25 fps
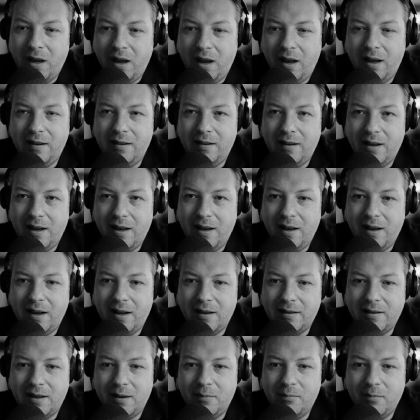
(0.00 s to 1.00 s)
And then
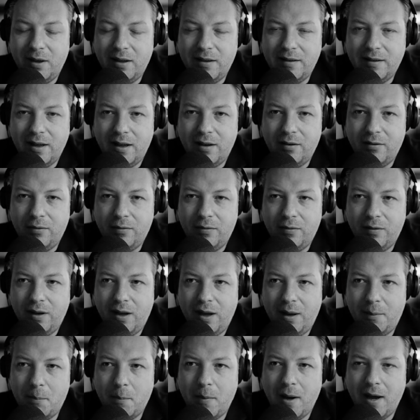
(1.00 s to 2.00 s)
asking myself,
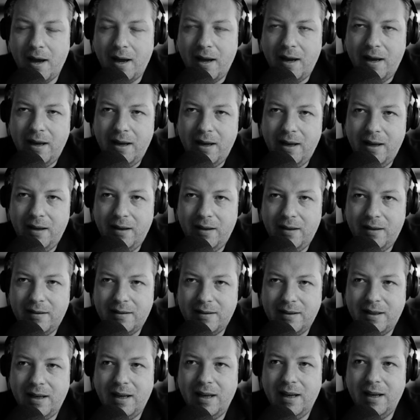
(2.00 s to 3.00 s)
am I
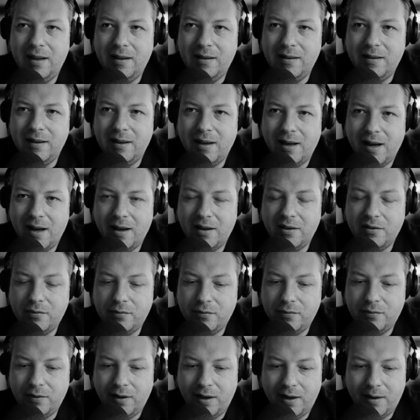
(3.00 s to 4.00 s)
skilled enough?